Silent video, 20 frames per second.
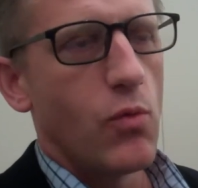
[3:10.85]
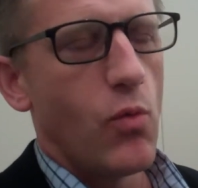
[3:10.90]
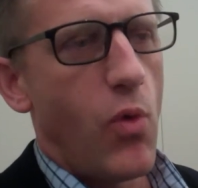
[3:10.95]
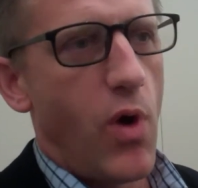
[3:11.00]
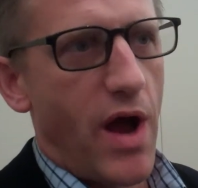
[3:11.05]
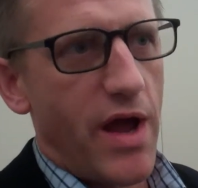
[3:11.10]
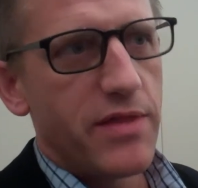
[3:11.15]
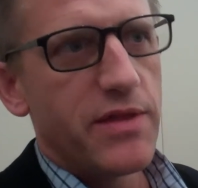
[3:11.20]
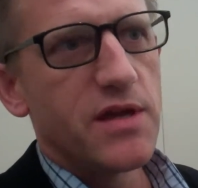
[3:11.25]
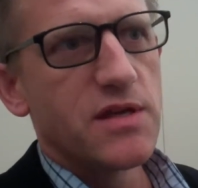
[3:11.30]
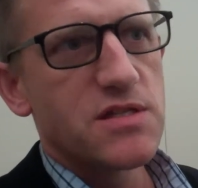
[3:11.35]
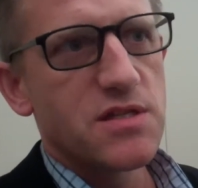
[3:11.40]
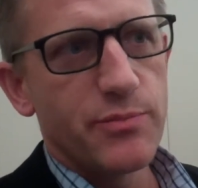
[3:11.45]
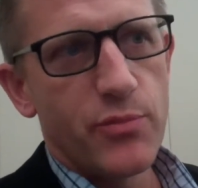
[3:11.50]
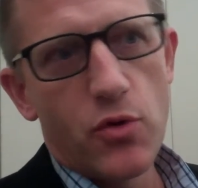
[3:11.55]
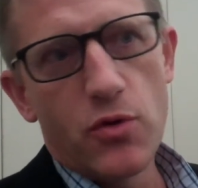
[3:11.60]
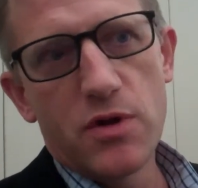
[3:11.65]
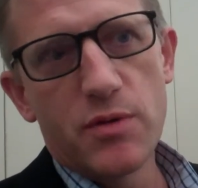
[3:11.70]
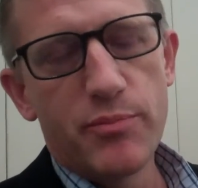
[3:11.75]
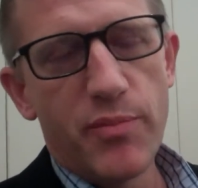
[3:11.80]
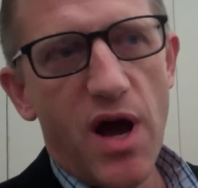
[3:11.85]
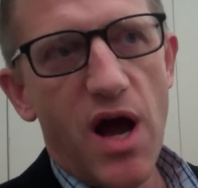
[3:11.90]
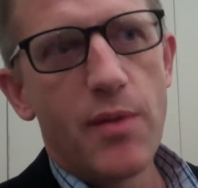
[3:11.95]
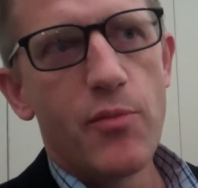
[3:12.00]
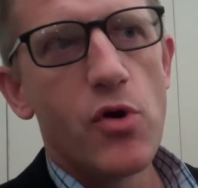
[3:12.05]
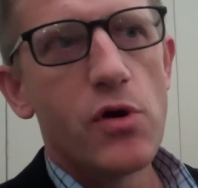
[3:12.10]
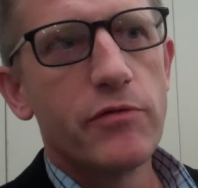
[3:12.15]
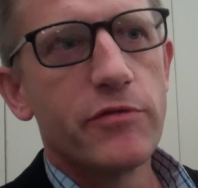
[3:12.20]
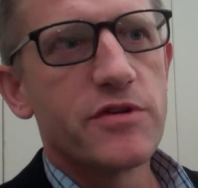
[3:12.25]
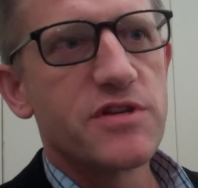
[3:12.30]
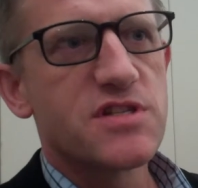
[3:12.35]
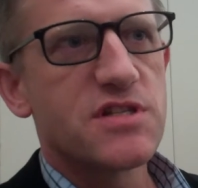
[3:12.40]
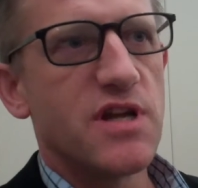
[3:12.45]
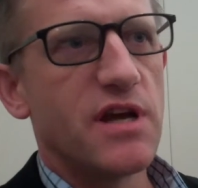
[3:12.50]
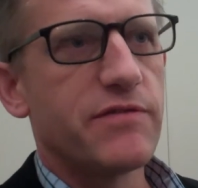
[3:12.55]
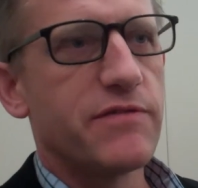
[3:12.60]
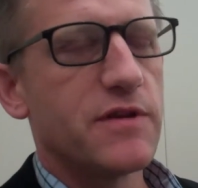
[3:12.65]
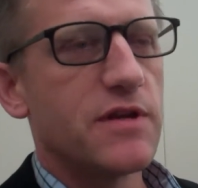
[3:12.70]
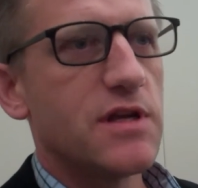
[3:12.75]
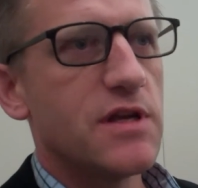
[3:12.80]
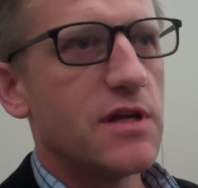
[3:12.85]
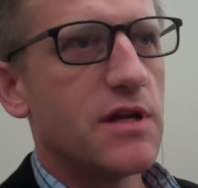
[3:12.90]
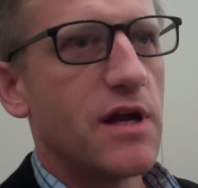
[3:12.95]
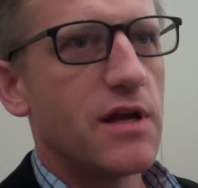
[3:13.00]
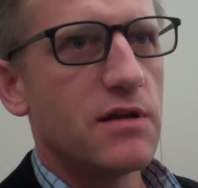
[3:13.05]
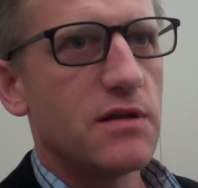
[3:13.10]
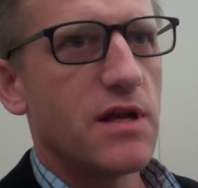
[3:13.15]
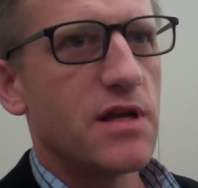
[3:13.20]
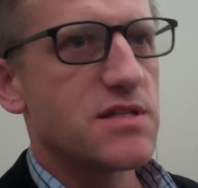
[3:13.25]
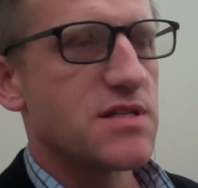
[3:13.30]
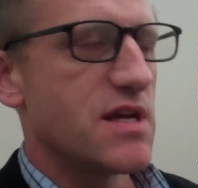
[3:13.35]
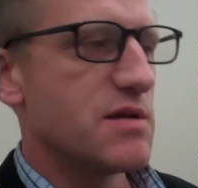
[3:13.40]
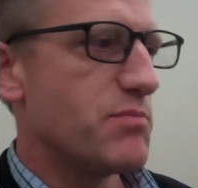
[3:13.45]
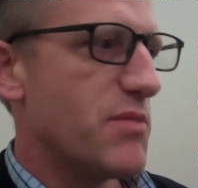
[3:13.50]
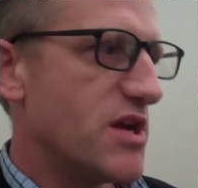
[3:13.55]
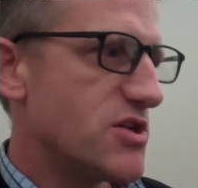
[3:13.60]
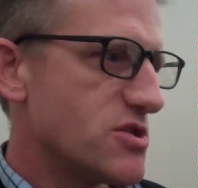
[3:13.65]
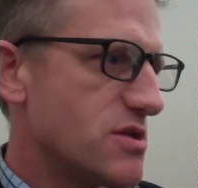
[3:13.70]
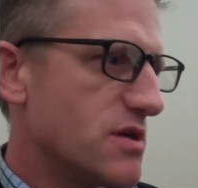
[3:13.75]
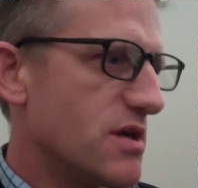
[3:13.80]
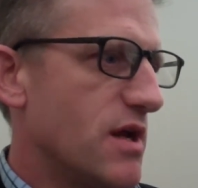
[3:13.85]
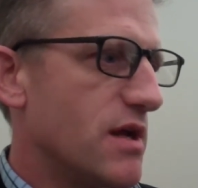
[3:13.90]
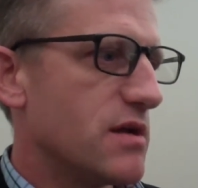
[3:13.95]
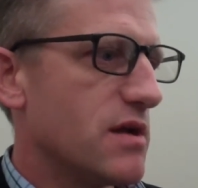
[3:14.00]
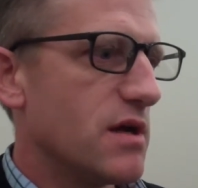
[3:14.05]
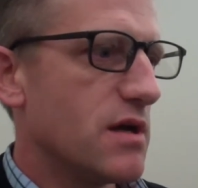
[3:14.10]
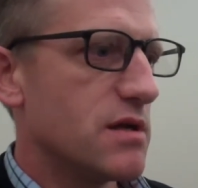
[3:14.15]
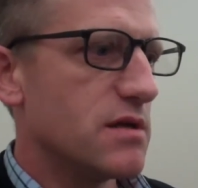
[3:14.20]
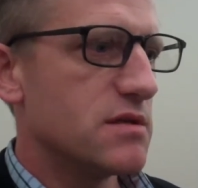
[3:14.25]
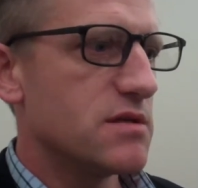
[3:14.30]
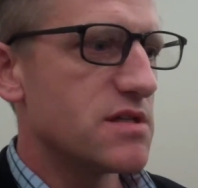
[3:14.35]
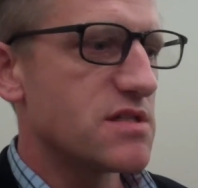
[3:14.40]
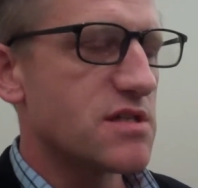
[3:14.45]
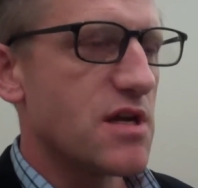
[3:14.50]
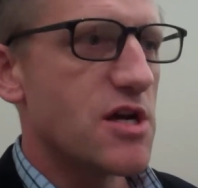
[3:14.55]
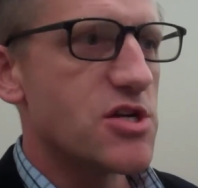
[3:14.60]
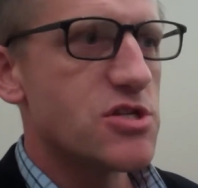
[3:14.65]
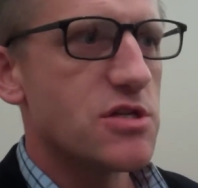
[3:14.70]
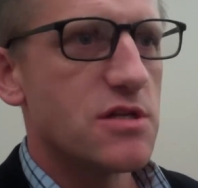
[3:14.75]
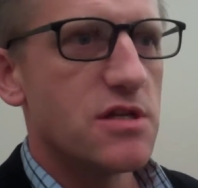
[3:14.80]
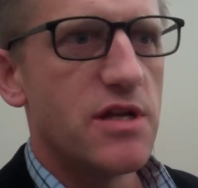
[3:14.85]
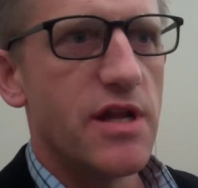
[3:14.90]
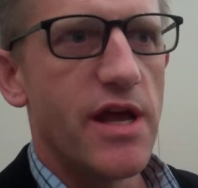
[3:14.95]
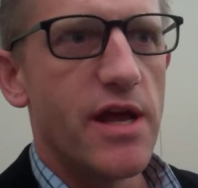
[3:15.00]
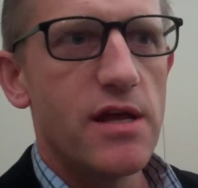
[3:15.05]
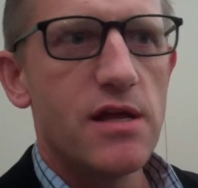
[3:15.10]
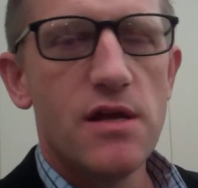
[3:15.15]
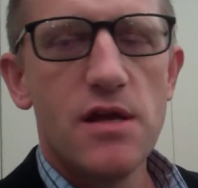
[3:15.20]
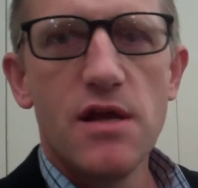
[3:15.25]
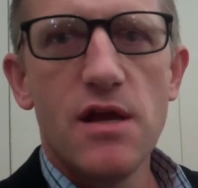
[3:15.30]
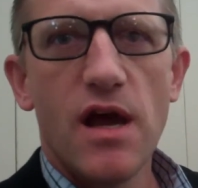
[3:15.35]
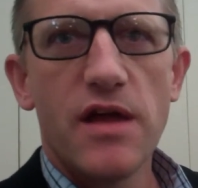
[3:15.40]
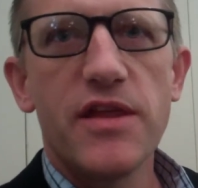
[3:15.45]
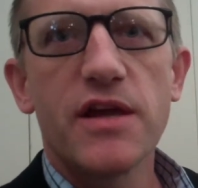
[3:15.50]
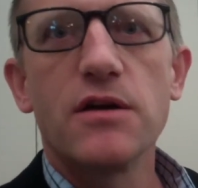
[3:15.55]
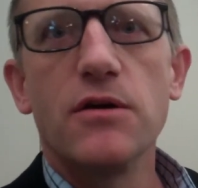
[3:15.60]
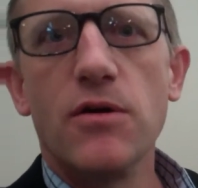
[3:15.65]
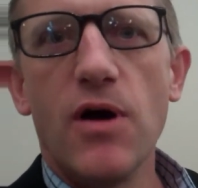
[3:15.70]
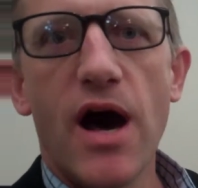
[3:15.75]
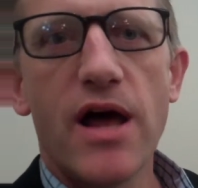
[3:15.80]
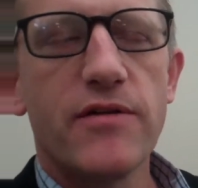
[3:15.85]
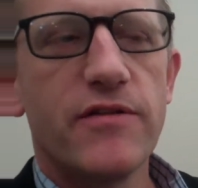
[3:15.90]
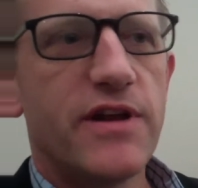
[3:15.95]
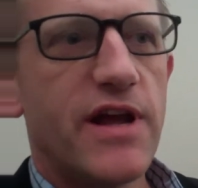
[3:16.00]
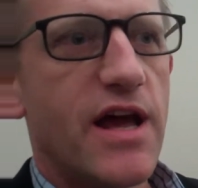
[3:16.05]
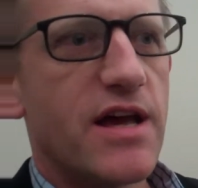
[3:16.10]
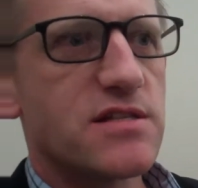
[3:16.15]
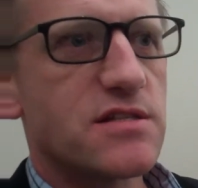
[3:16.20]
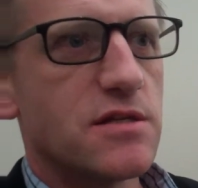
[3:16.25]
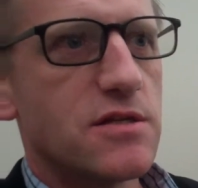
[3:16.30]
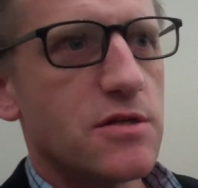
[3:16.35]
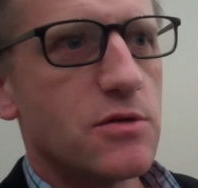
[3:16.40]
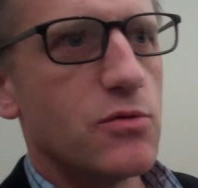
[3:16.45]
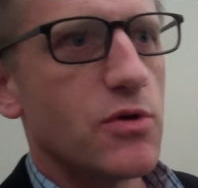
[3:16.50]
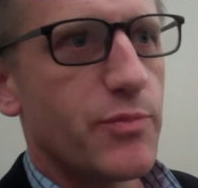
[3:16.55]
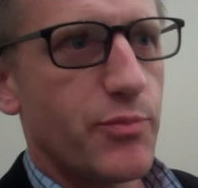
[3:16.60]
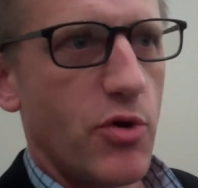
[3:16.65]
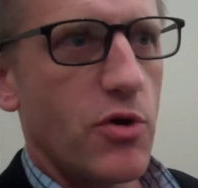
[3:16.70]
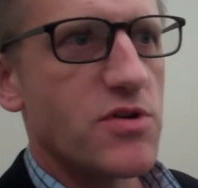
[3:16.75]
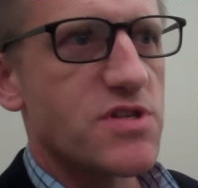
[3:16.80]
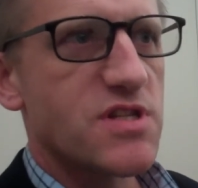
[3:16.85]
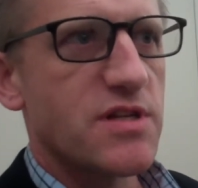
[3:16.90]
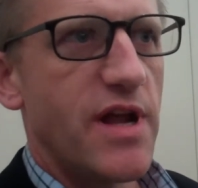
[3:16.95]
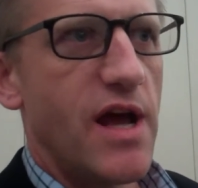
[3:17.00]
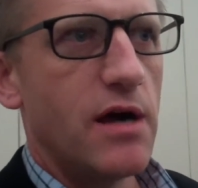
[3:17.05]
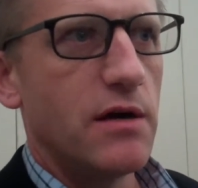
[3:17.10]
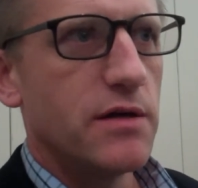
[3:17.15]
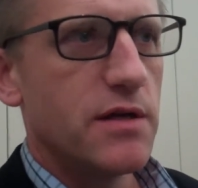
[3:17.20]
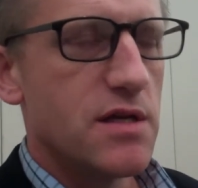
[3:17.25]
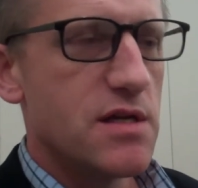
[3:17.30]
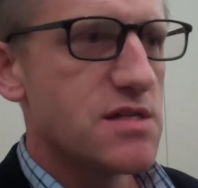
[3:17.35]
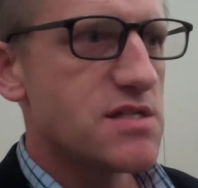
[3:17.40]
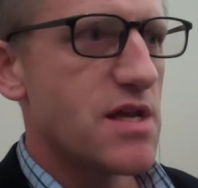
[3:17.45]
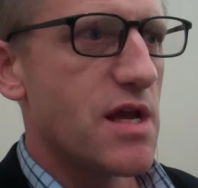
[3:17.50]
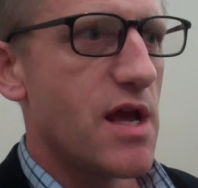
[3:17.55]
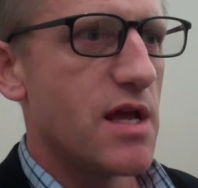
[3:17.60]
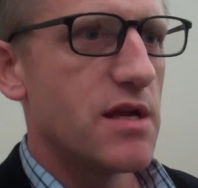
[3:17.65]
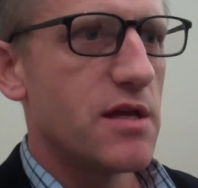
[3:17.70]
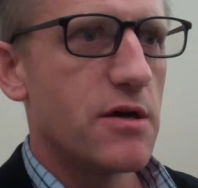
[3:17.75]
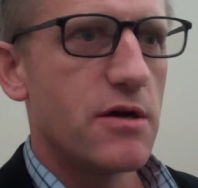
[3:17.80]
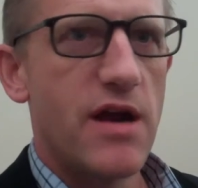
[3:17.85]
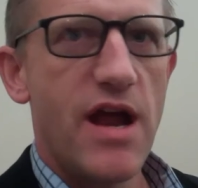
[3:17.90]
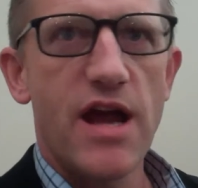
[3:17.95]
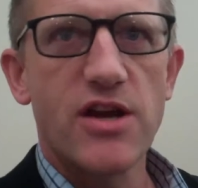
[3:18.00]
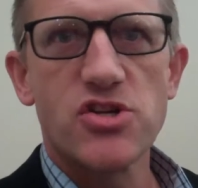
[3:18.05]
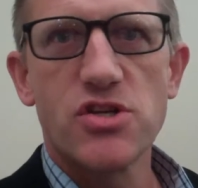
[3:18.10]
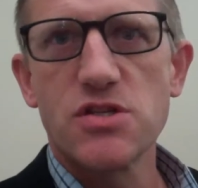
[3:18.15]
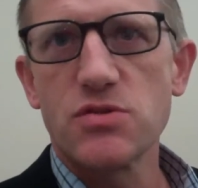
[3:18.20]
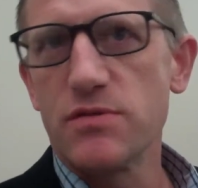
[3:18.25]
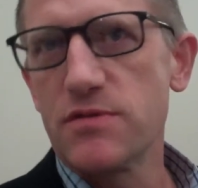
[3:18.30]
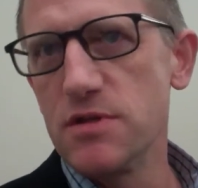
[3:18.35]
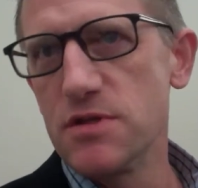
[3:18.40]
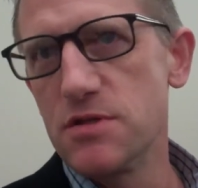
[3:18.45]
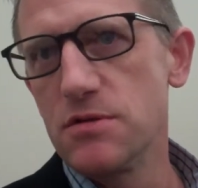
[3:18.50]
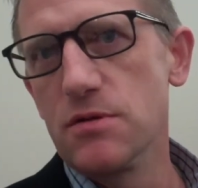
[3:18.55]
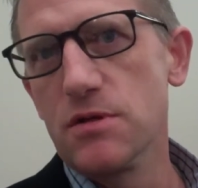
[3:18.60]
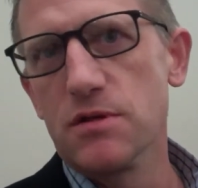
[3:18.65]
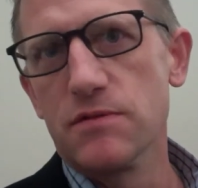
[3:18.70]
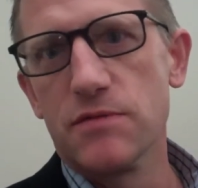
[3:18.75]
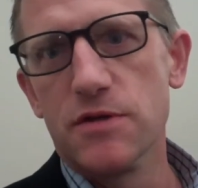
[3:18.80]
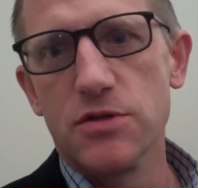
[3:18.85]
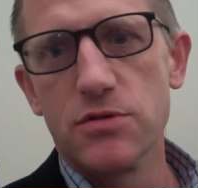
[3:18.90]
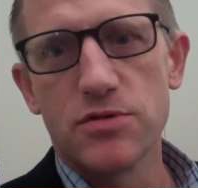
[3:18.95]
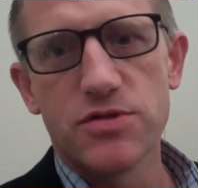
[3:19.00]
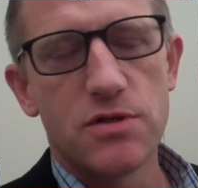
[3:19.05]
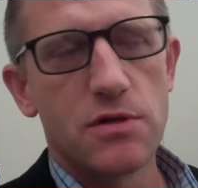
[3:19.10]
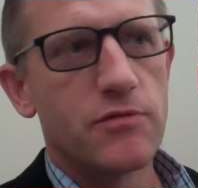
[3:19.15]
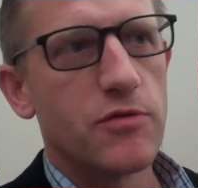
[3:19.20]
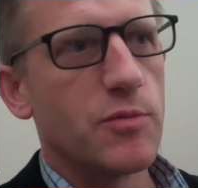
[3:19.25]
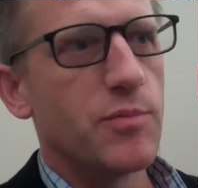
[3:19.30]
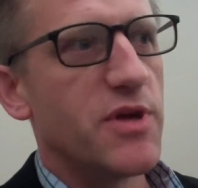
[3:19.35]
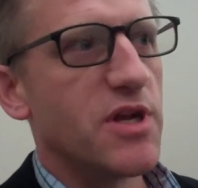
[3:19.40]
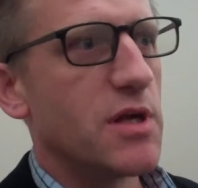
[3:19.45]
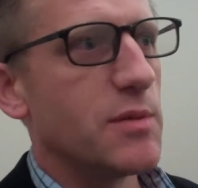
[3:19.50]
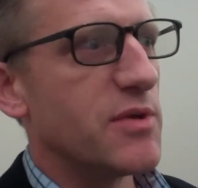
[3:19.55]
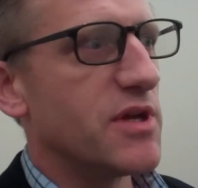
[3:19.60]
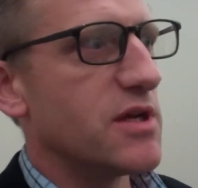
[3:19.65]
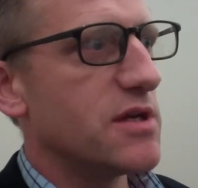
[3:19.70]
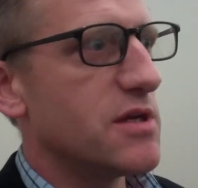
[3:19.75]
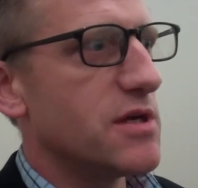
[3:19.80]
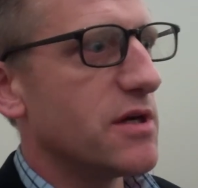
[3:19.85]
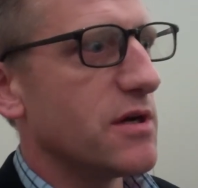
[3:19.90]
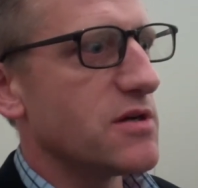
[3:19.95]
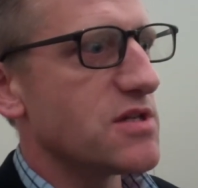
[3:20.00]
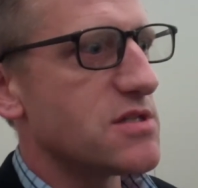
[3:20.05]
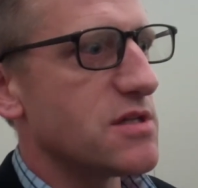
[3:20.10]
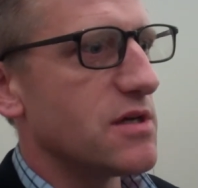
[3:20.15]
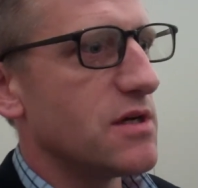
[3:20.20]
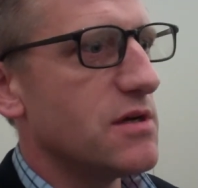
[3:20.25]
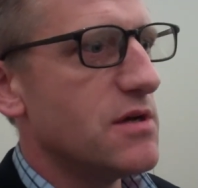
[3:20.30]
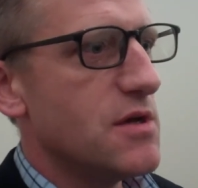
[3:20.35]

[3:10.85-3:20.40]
why they supported Bob over Stephanie, and as I mentioned on discussion today, I think a lot of it has to do with personalities and interactions with the two individuals over many, many years.